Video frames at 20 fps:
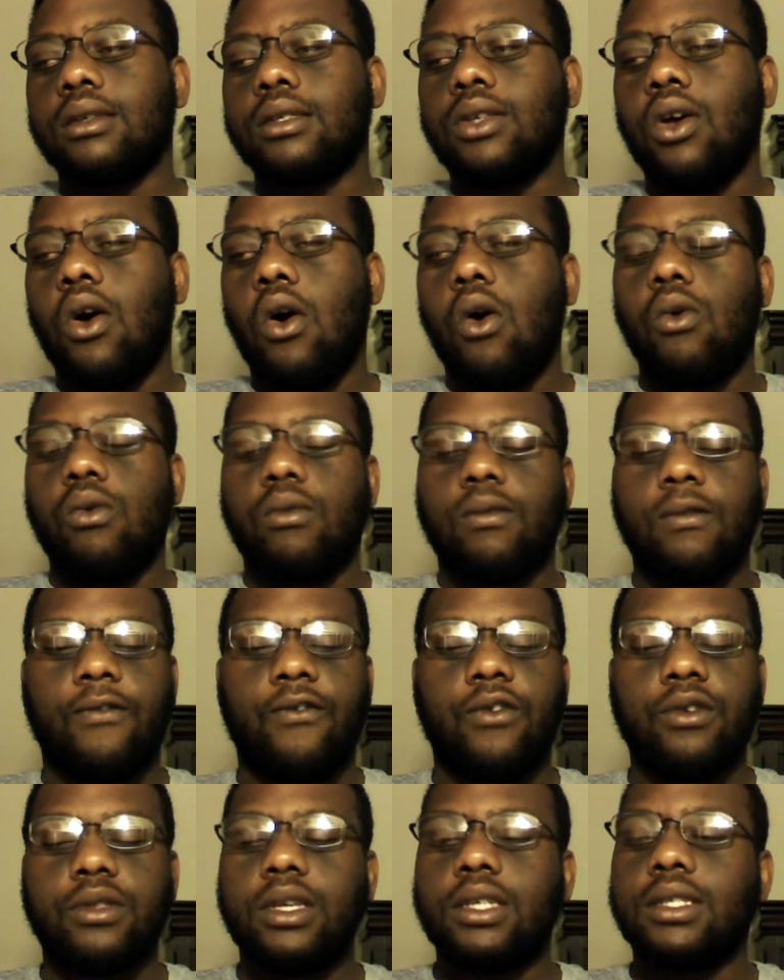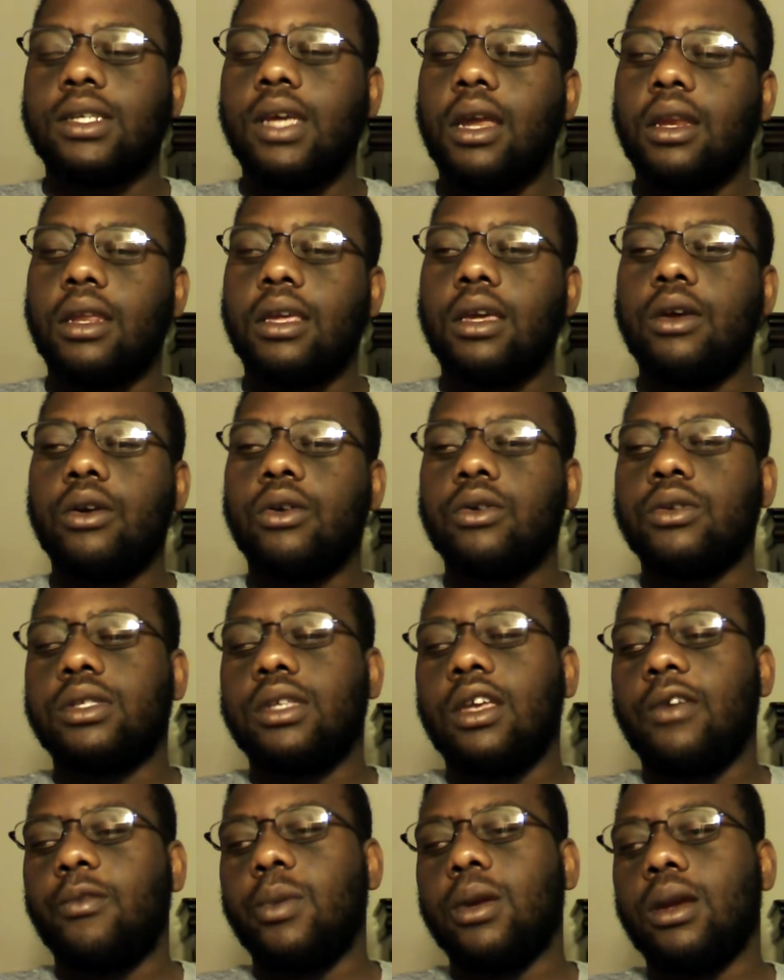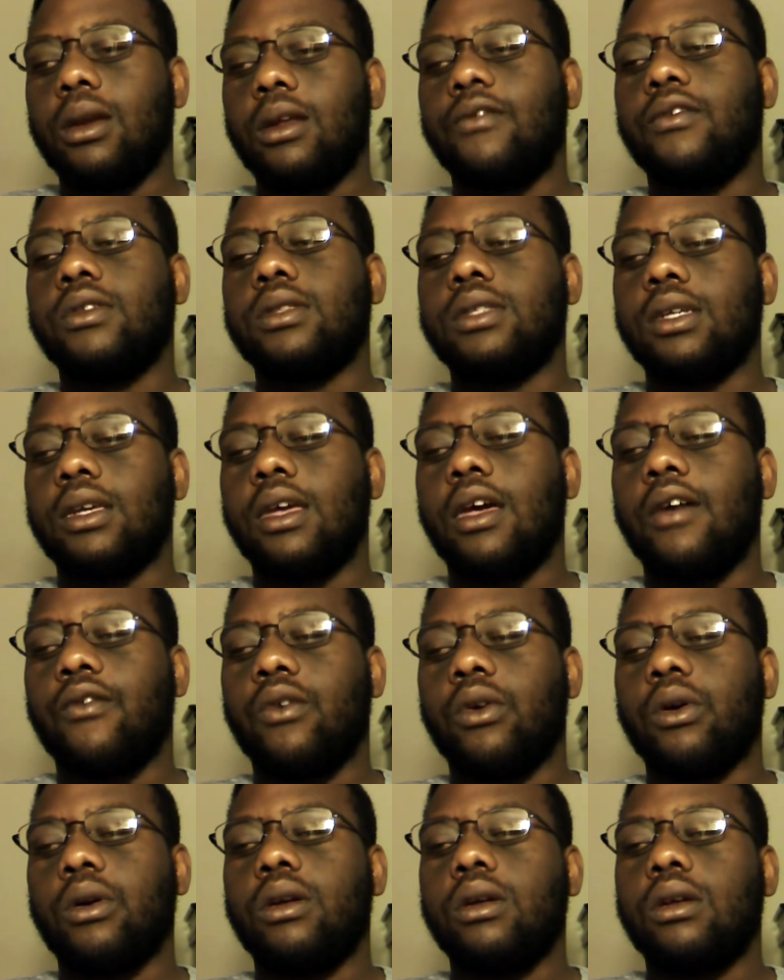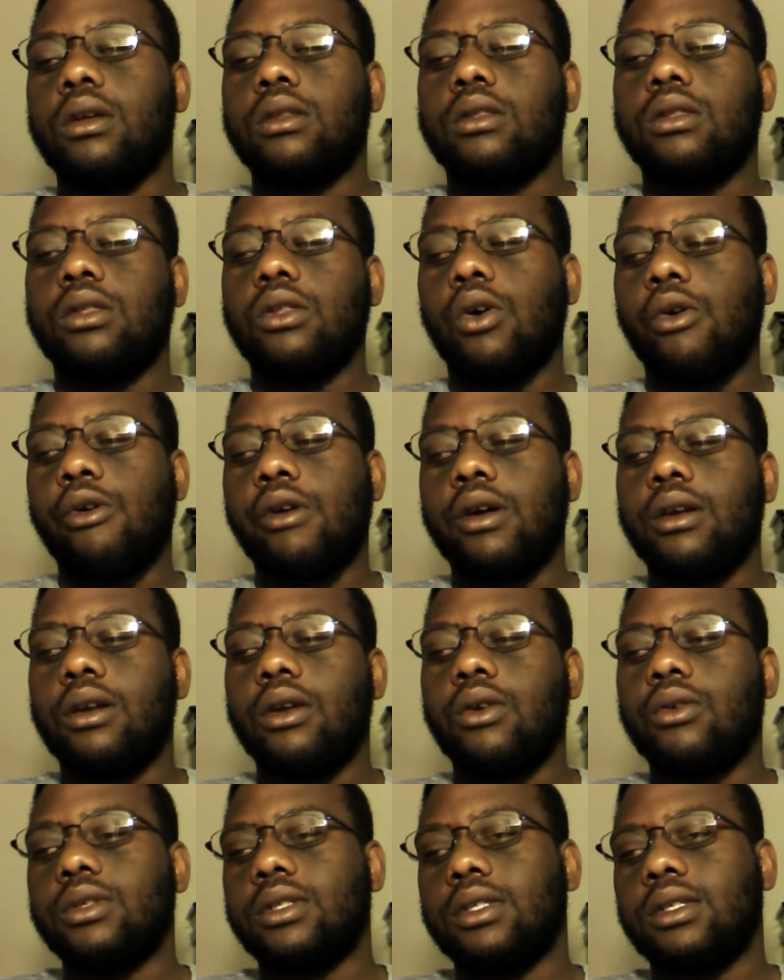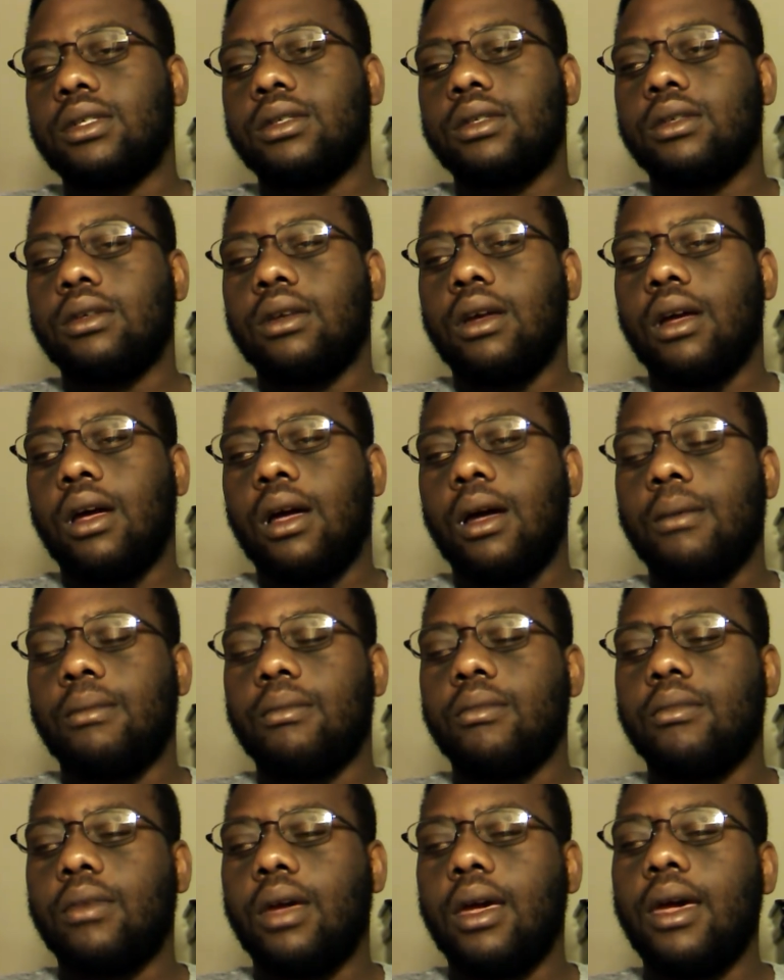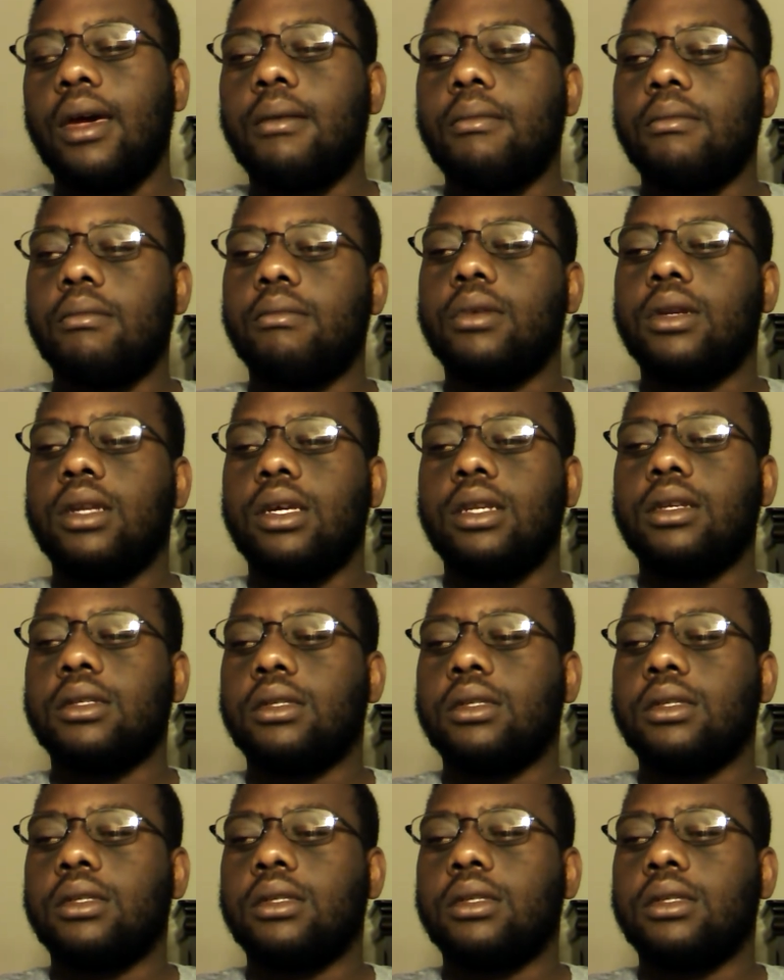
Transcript: So for these eight years, they've been living together. Nora knows um, him, but he